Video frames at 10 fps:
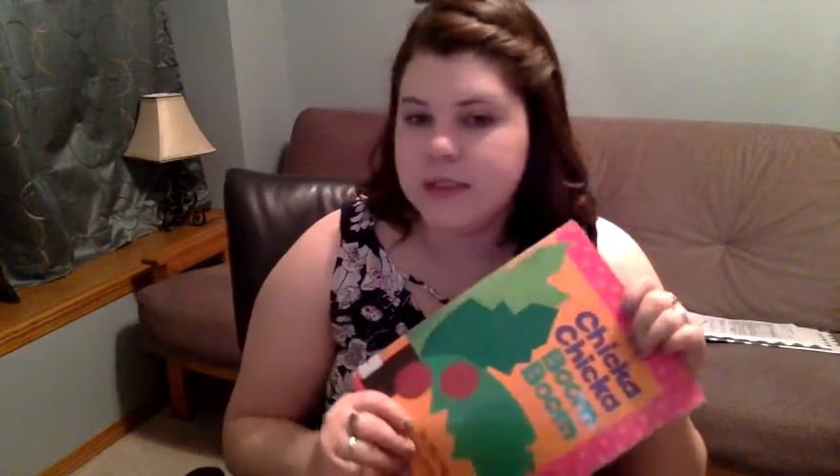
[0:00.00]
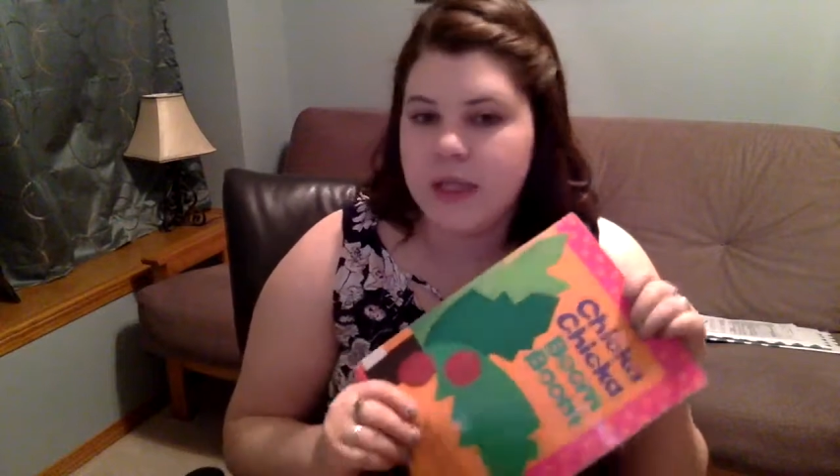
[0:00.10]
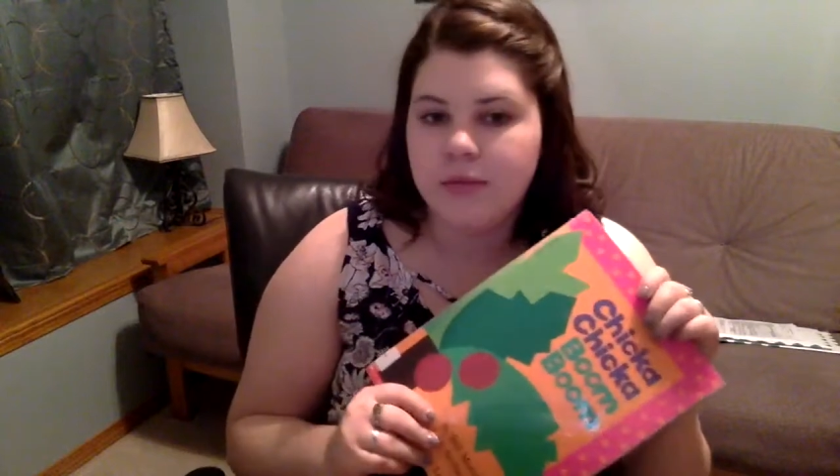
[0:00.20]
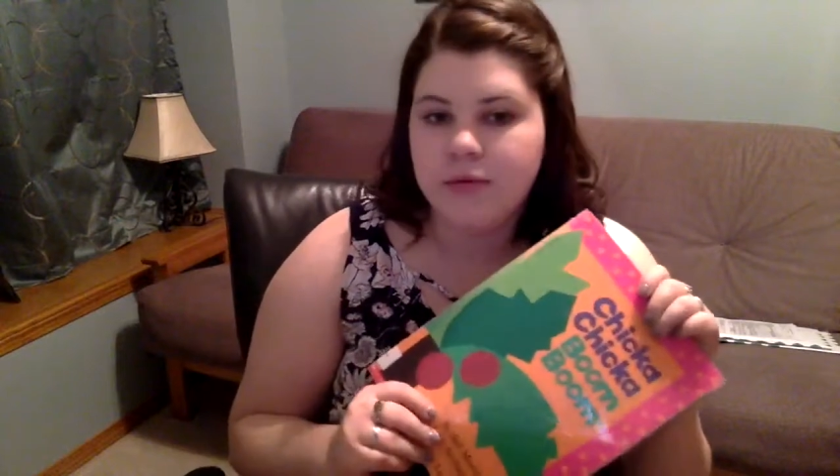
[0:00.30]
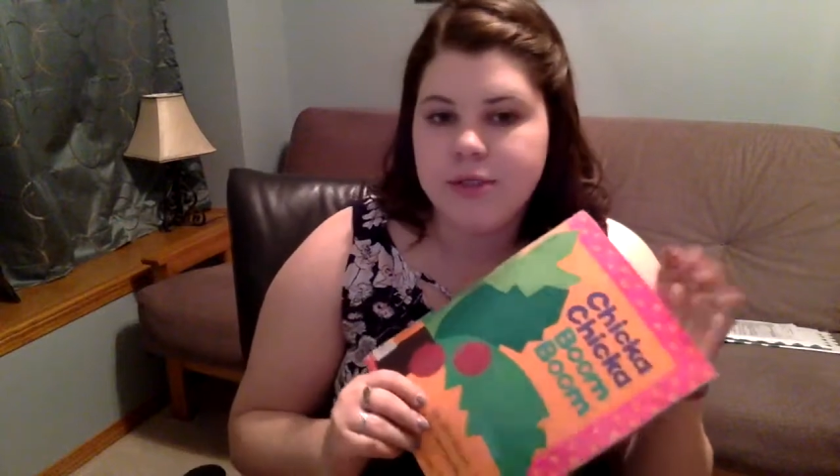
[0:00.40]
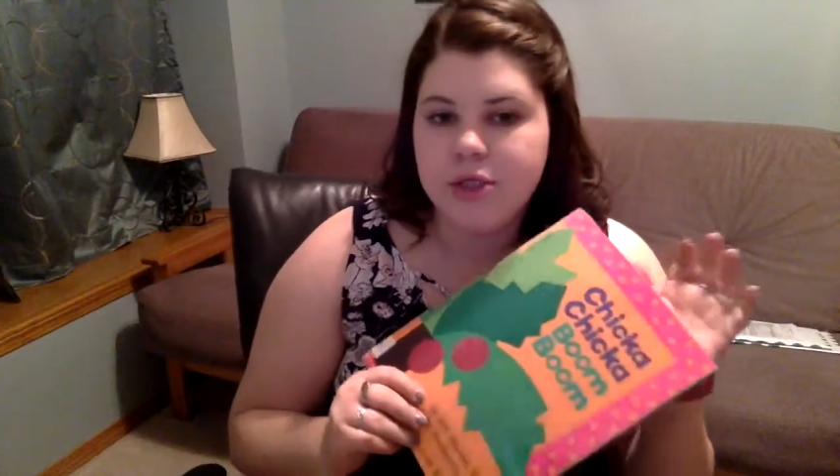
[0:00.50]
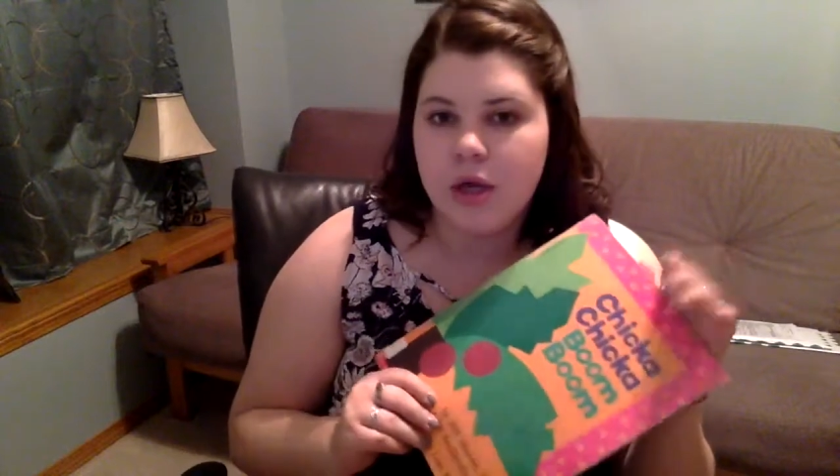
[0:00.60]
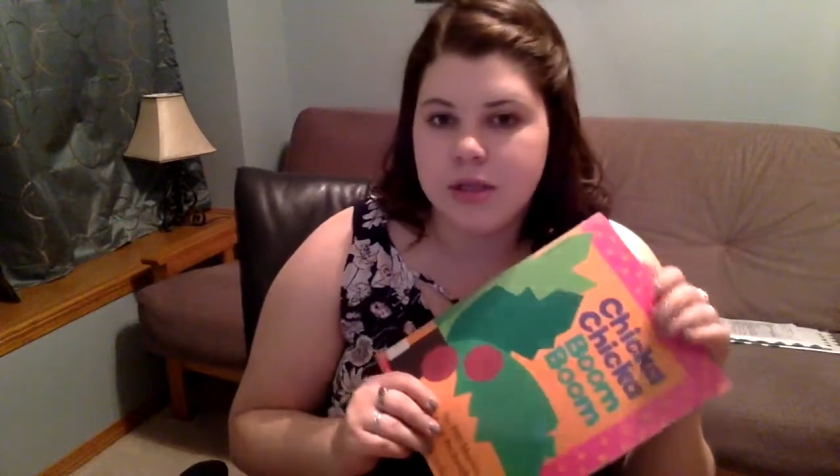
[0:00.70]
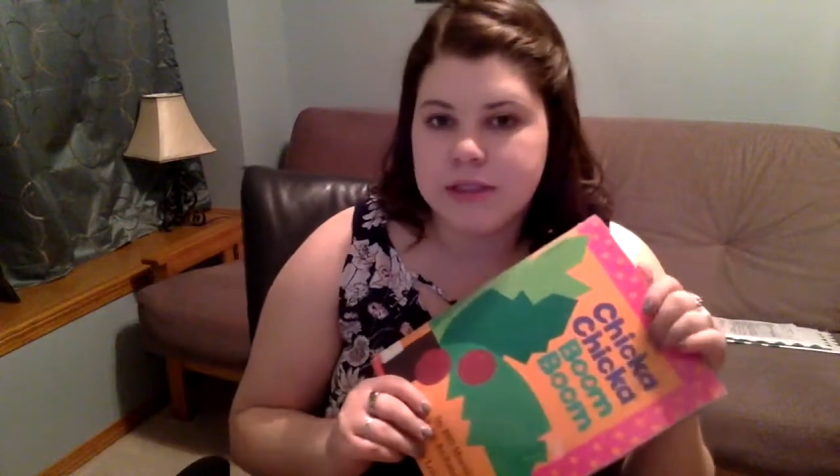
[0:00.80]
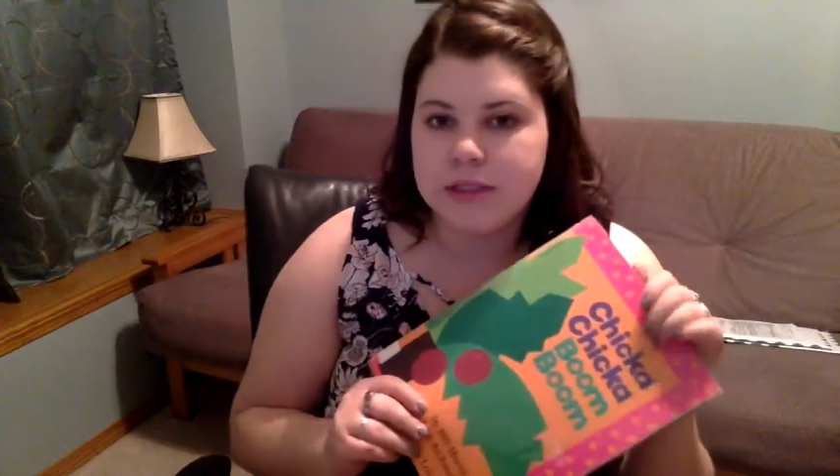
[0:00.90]
language,
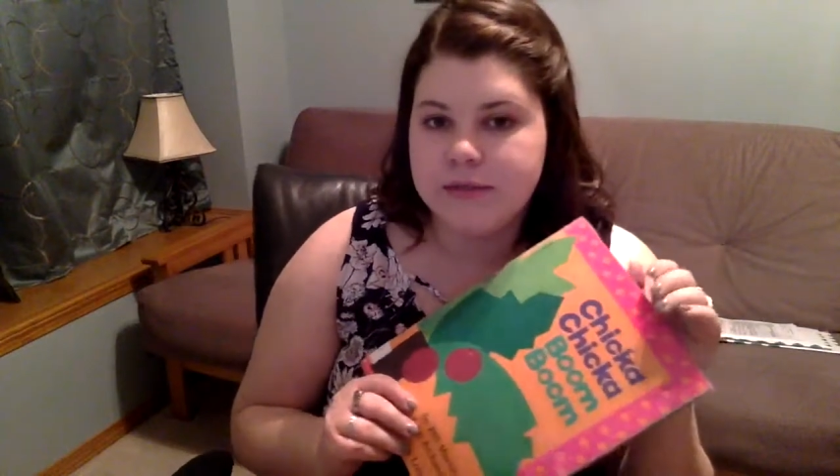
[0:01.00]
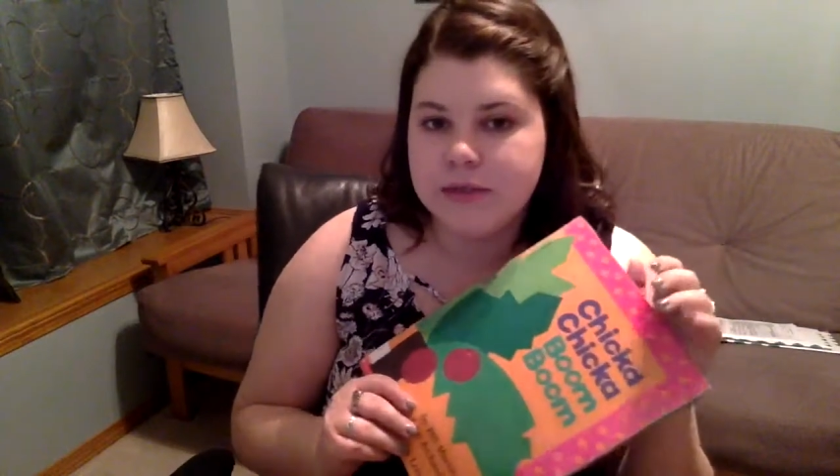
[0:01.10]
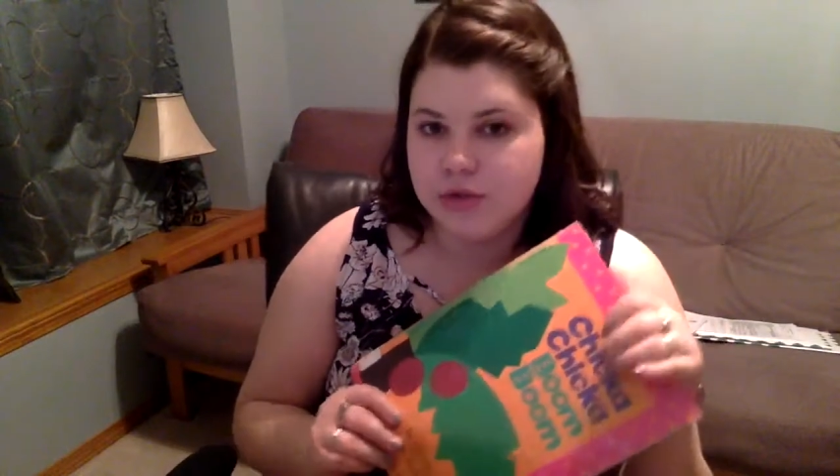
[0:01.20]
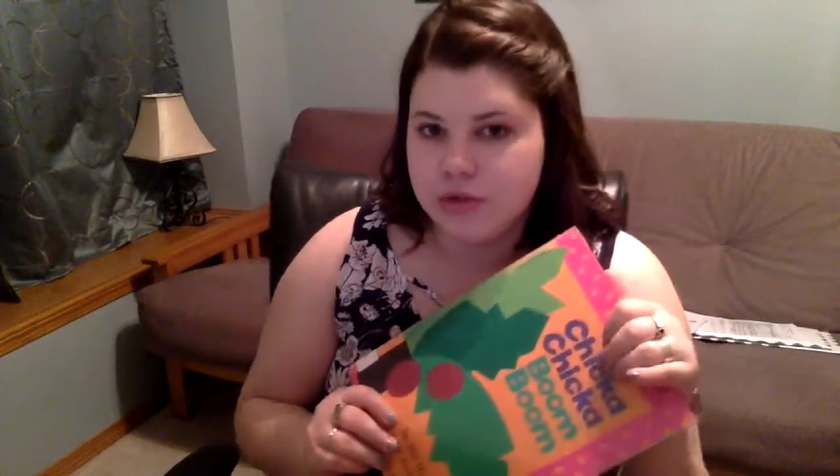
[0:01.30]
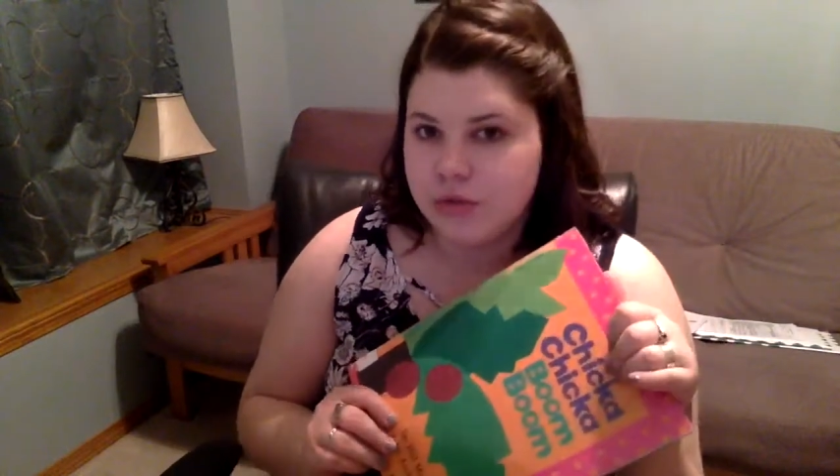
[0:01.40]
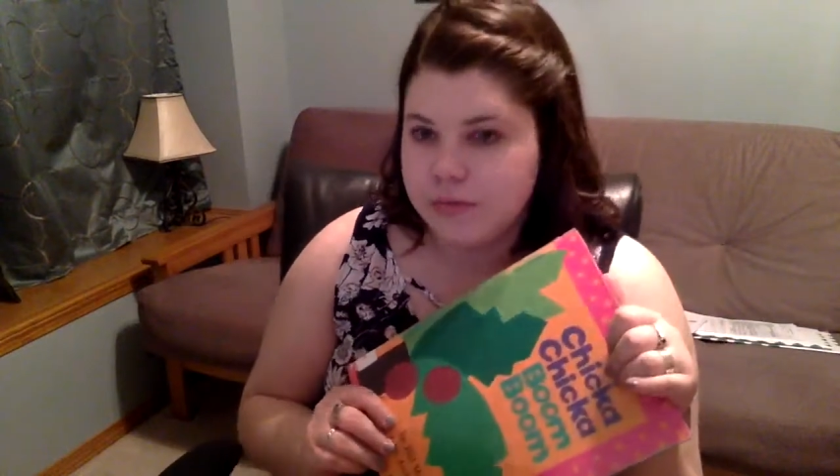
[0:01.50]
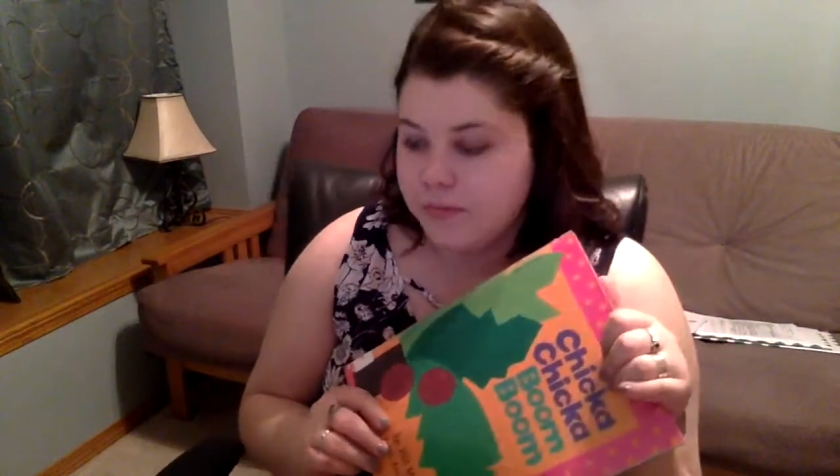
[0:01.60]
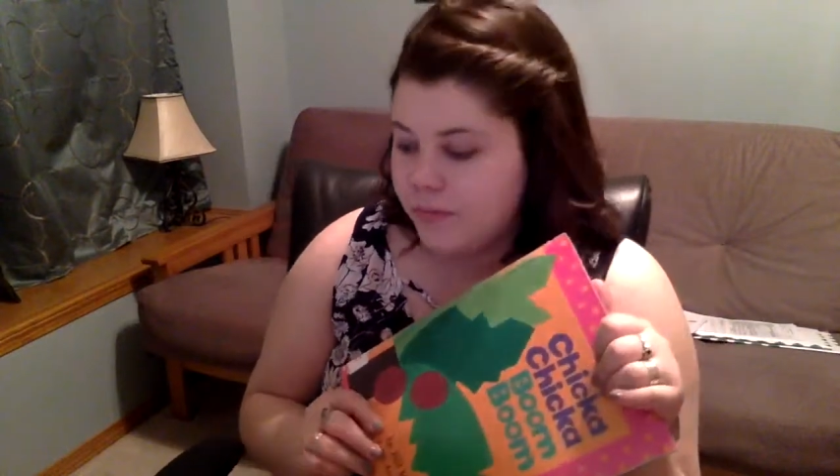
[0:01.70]
cognitive, and social.